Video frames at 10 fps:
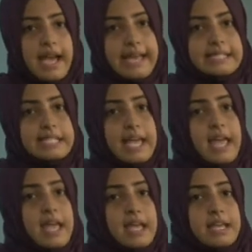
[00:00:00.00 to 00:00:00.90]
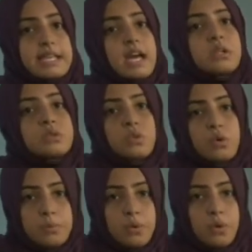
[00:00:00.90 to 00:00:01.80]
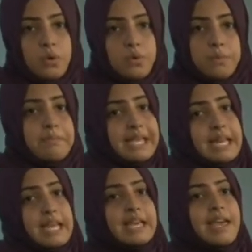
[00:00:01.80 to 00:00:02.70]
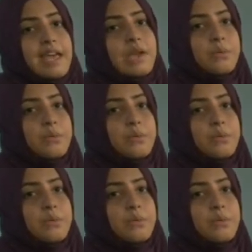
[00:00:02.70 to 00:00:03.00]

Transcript: I say yaktubu, meaning he